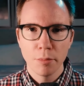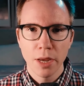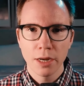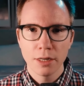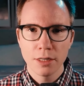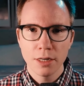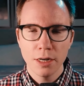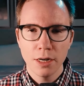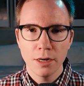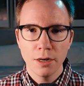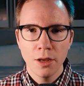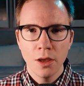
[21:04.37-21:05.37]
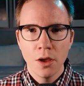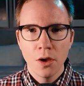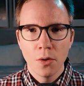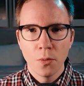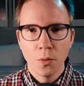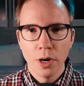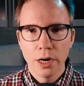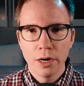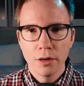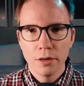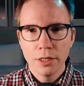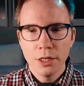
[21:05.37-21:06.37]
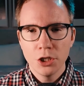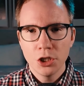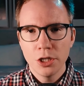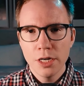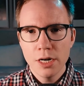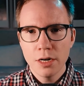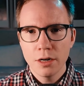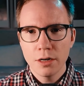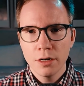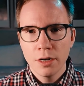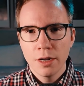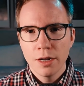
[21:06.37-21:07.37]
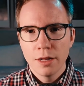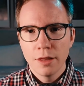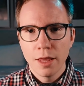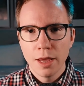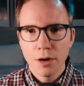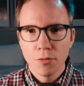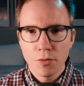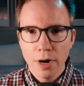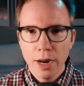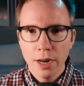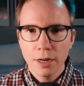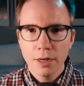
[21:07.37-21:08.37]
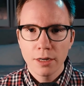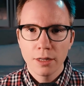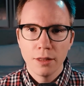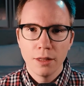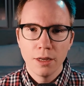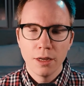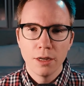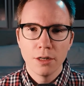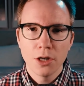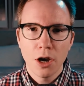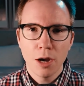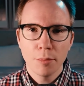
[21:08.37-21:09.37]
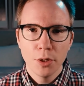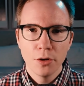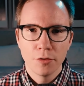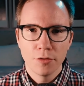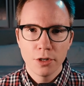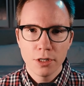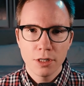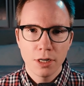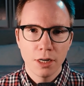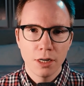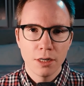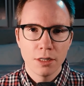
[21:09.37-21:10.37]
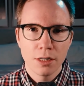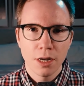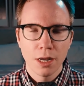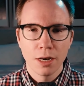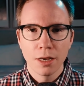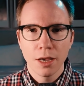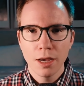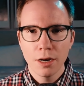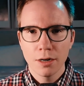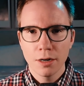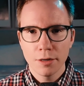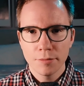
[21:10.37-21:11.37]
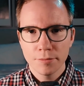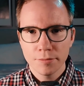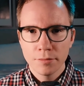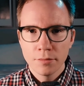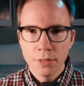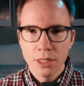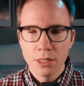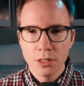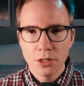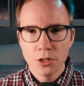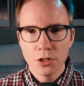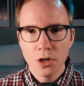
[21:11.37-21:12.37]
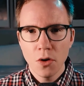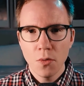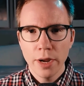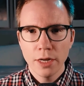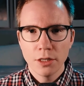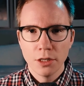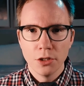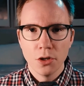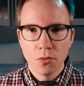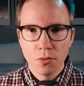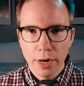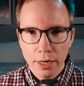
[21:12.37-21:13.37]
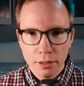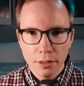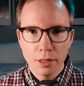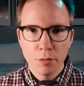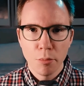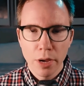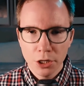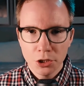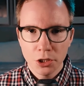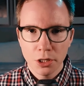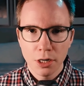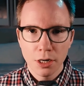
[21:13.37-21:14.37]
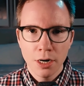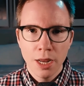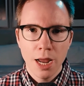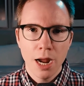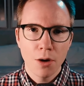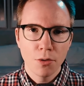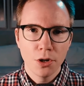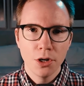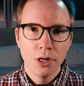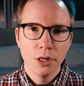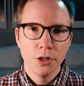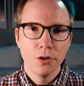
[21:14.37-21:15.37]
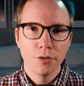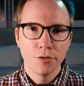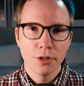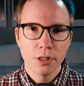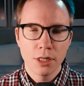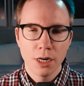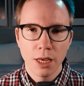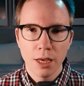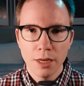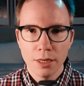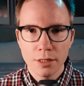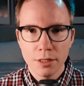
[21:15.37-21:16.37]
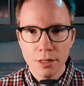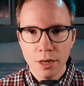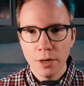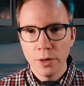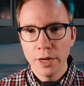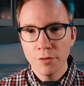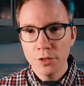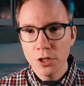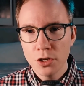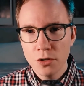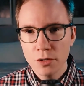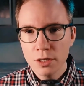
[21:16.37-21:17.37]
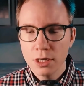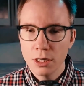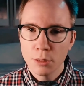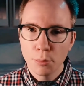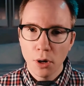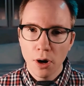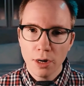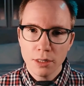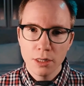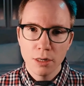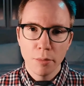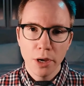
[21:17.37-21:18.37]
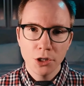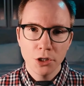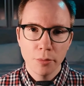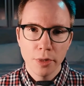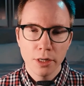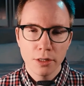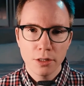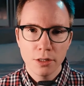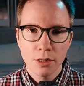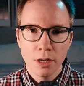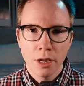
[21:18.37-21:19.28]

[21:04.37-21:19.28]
magazine, where each year they rank the top universities in Canada. Since there's no way to directly measure how good a university is, we have to use these proxy measurements